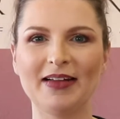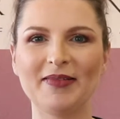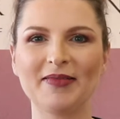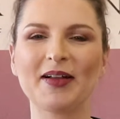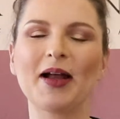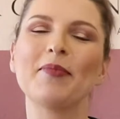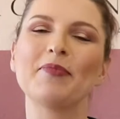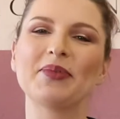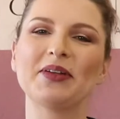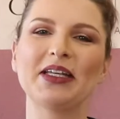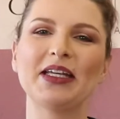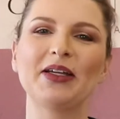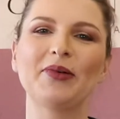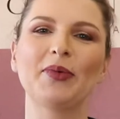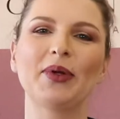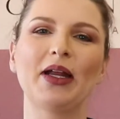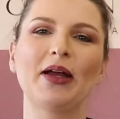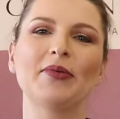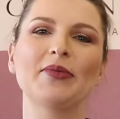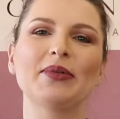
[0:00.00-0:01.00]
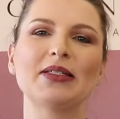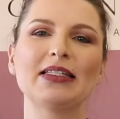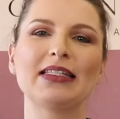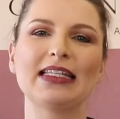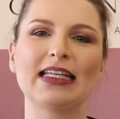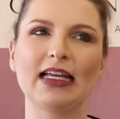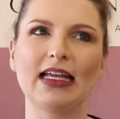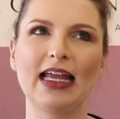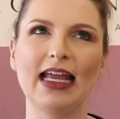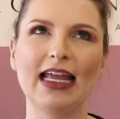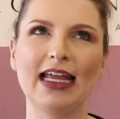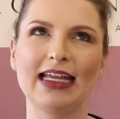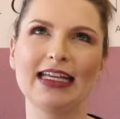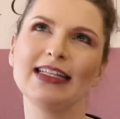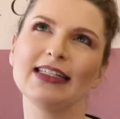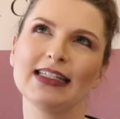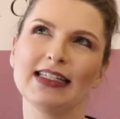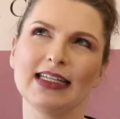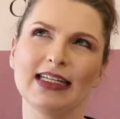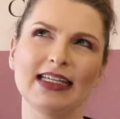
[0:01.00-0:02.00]
company when I was
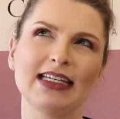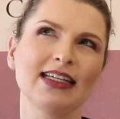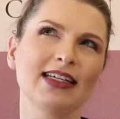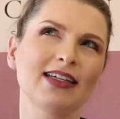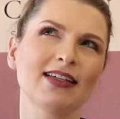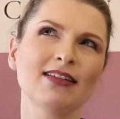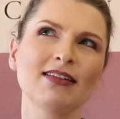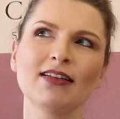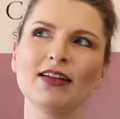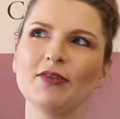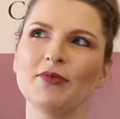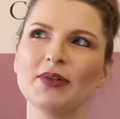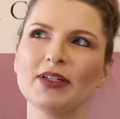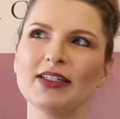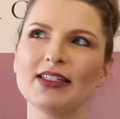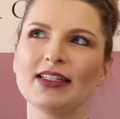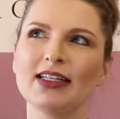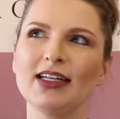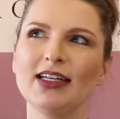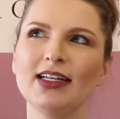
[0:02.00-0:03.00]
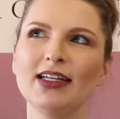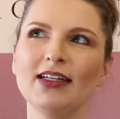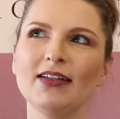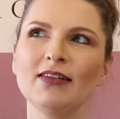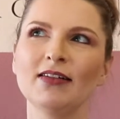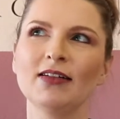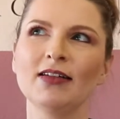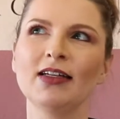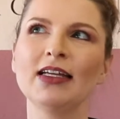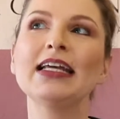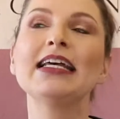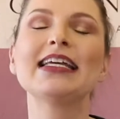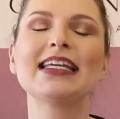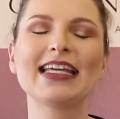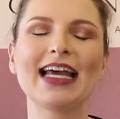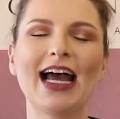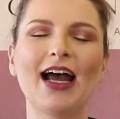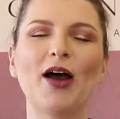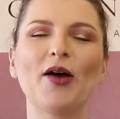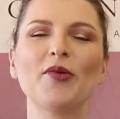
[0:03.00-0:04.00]
18, I want to say.
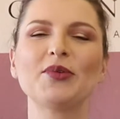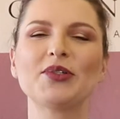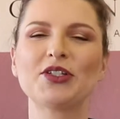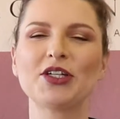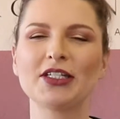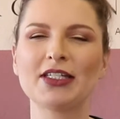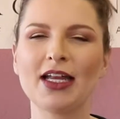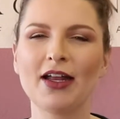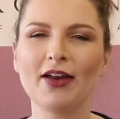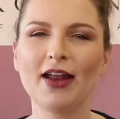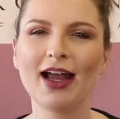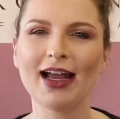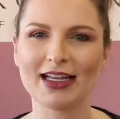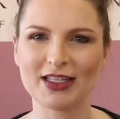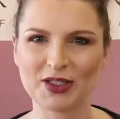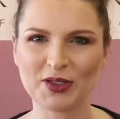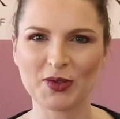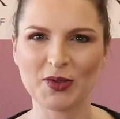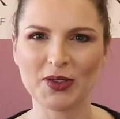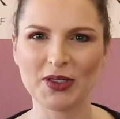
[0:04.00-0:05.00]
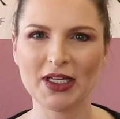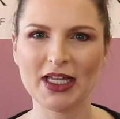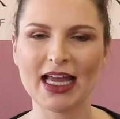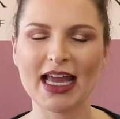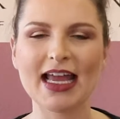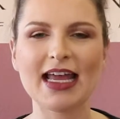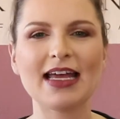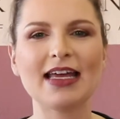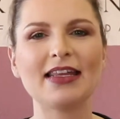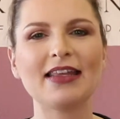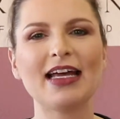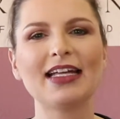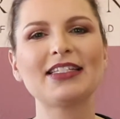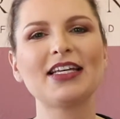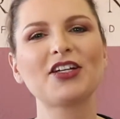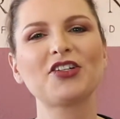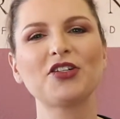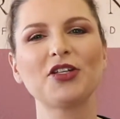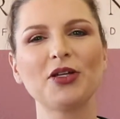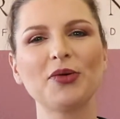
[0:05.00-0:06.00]
Yeah, I was just out of high school, and that's
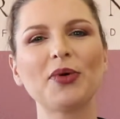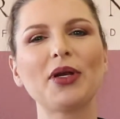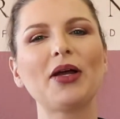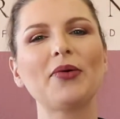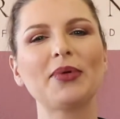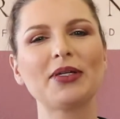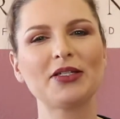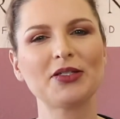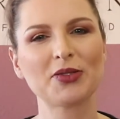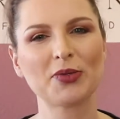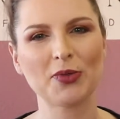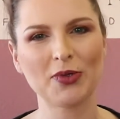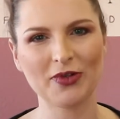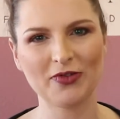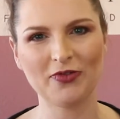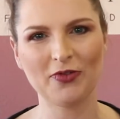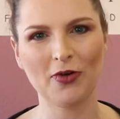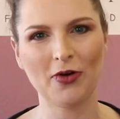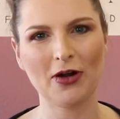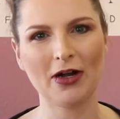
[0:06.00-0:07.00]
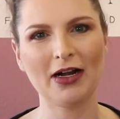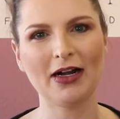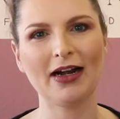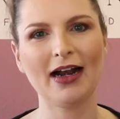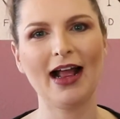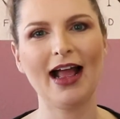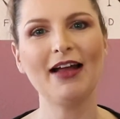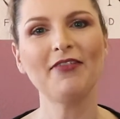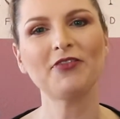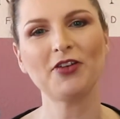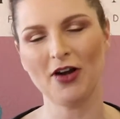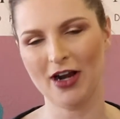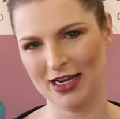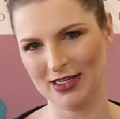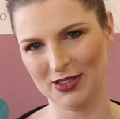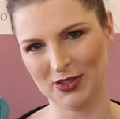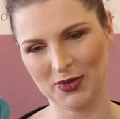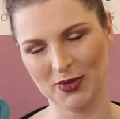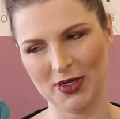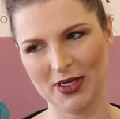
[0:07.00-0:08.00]
actually what I went to school for after high
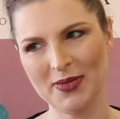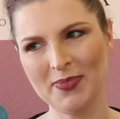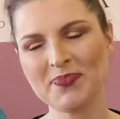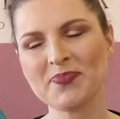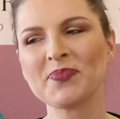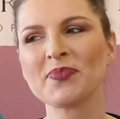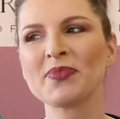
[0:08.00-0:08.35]
school.